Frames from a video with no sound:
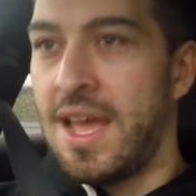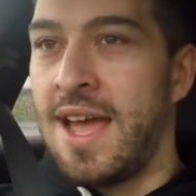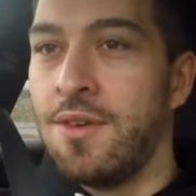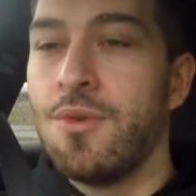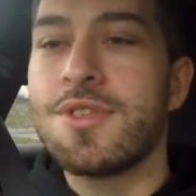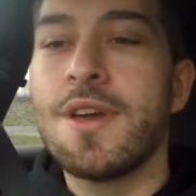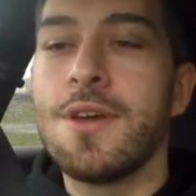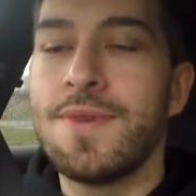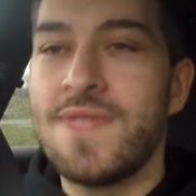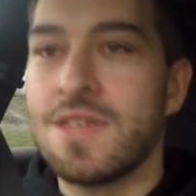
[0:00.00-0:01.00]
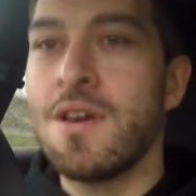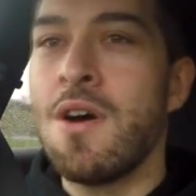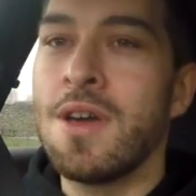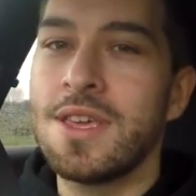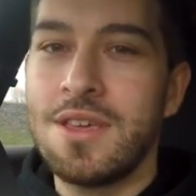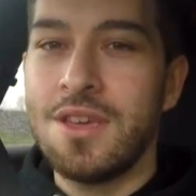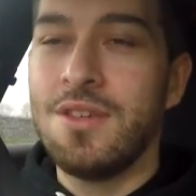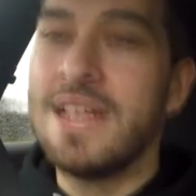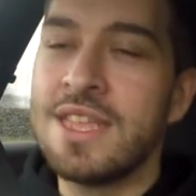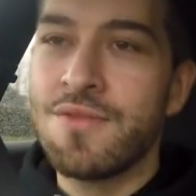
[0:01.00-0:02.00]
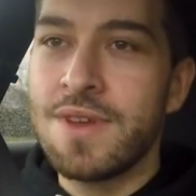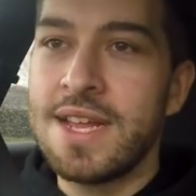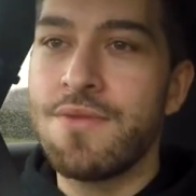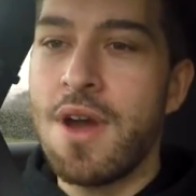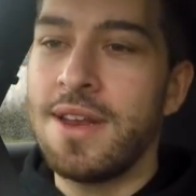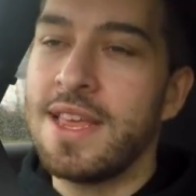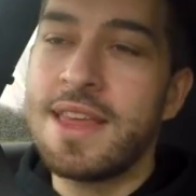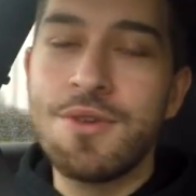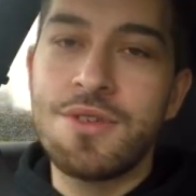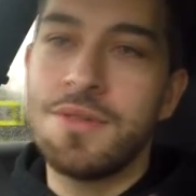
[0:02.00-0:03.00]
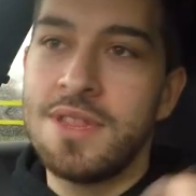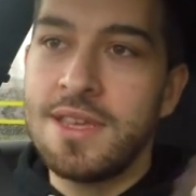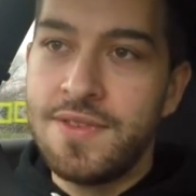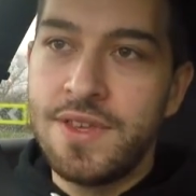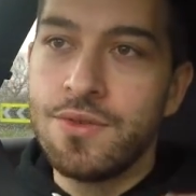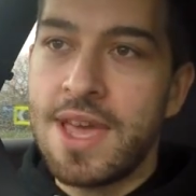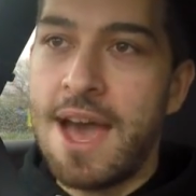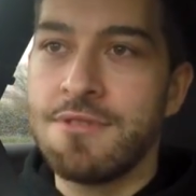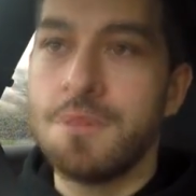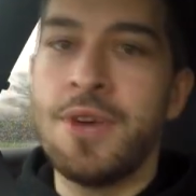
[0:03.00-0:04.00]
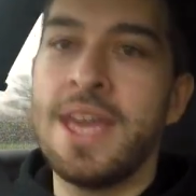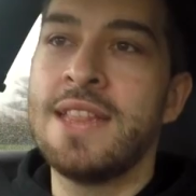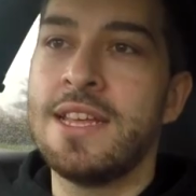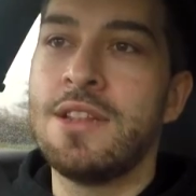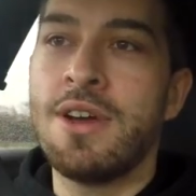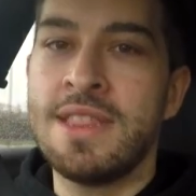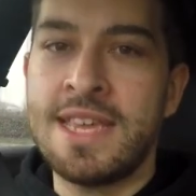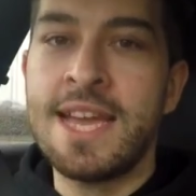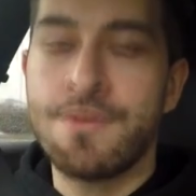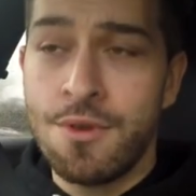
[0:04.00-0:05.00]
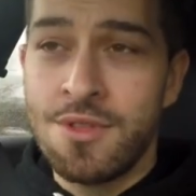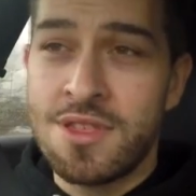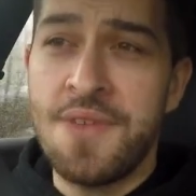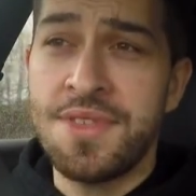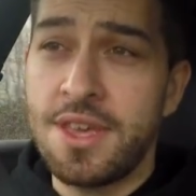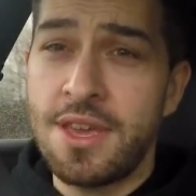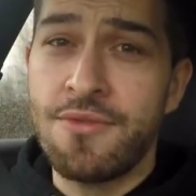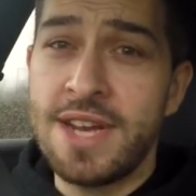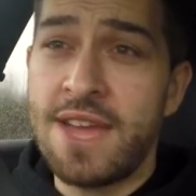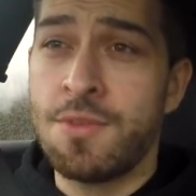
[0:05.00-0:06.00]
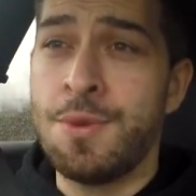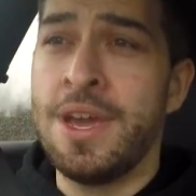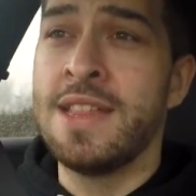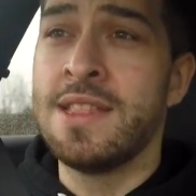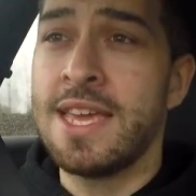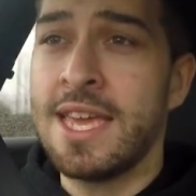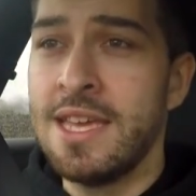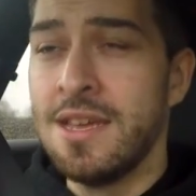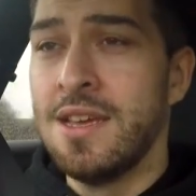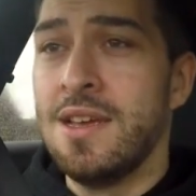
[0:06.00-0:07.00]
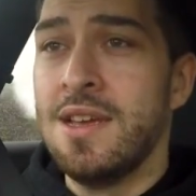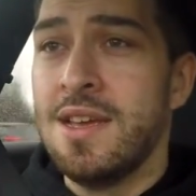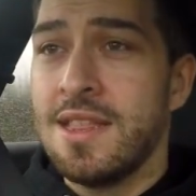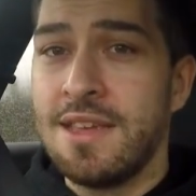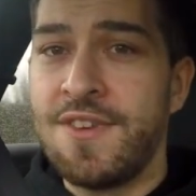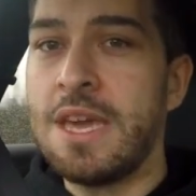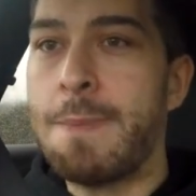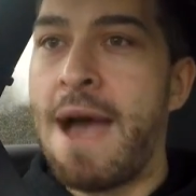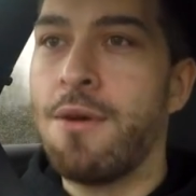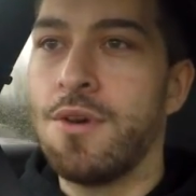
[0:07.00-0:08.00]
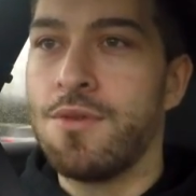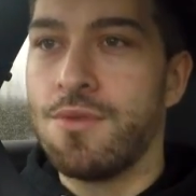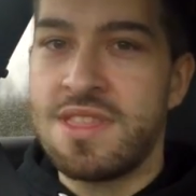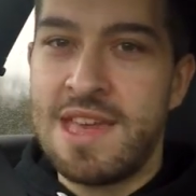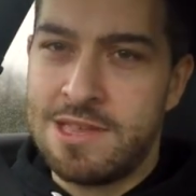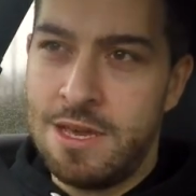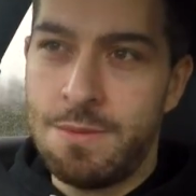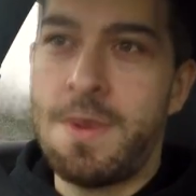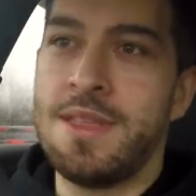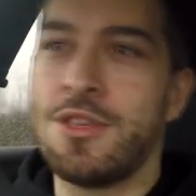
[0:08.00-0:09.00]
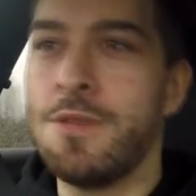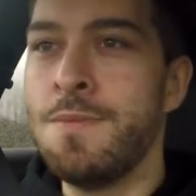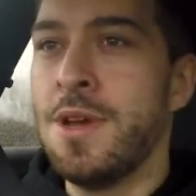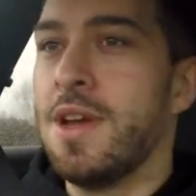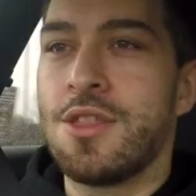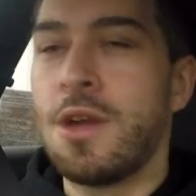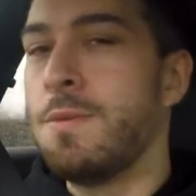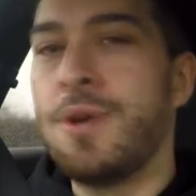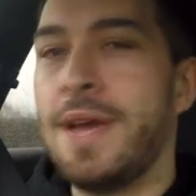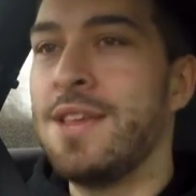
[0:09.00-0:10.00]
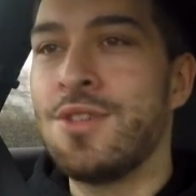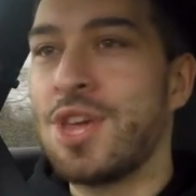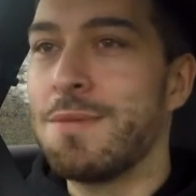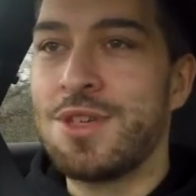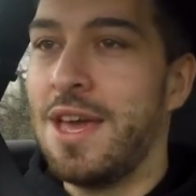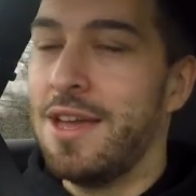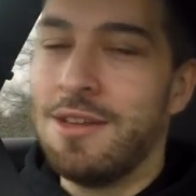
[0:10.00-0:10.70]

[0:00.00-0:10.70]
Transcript: and also with this car you need to really RON it tells you on the fuel cap to put in the 98 run stuff so you really have to put in the the V power or the Tesco Momentum, don't put in cheap shit.